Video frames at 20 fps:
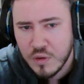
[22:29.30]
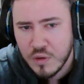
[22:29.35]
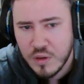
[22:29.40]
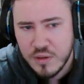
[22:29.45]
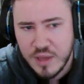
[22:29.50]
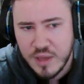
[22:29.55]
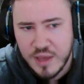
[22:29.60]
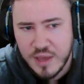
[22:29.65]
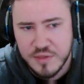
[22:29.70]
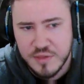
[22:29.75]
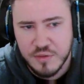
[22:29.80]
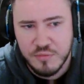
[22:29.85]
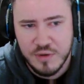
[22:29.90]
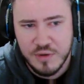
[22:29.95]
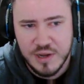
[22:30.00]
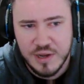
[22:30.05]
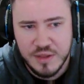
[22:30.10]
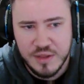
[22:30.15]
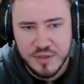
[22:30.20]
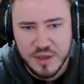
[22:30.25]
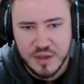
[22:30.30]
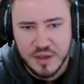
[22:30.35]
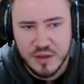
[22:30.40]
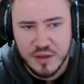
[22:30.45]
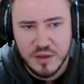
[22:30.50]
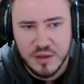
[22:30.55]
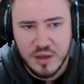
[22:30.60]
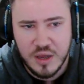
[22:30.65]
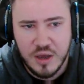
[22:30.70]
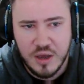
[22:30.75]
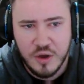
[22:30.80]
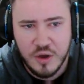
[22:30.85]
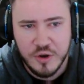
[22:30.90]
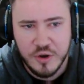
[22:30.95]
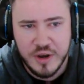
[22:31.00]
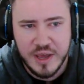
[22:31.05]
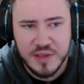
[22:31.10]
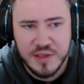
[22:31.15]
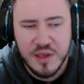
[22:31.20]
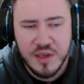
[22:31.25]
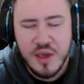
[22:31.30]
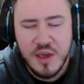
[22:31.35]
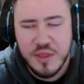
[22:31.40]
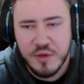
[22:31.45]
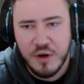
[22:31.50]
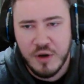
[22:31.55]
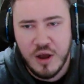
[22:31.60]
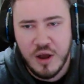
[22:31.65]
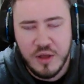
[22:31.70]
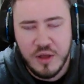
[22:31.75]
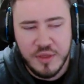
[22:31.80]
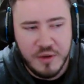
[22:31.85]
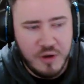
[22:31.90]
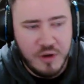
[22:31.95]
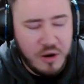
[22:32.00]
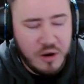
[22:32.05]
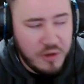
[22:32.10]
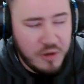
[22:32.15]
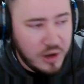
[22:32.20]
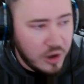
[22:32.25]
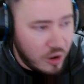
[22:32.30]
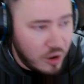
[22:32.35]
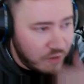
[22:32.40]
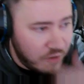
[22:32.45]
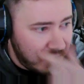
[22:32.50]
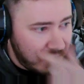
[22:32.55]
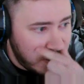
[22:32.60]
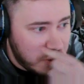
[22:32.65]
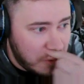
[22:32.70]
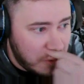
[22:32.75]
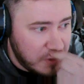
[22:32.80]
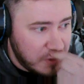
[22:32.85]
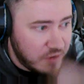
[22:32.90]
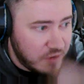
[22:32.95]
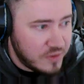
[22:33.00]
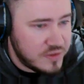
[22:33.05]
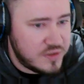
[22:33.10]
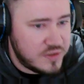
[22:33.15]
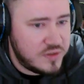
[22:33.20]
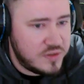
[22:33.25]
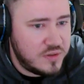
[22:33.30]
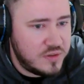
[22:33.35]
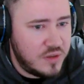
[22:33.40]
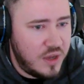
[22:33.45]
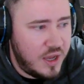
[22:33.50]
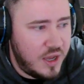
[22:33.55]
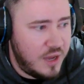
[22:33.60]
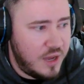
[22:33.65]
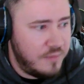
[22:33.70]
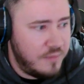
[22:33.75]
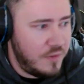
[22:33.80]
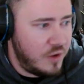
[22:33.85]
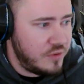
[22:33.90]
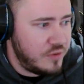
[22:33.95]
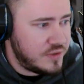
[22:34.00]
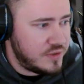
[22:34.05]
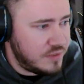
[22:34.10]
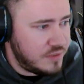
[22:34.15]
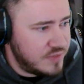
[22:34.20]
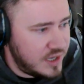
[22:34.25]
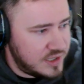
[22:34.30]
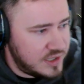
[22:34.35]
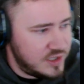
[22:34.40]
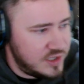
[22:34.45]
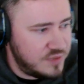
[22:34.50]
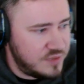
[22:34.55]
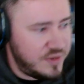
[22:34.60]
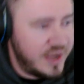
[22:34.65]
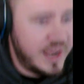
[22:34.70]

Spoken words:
Yeah, it's not really a thing on an ace. There are a lot of micro donks on some textures, but an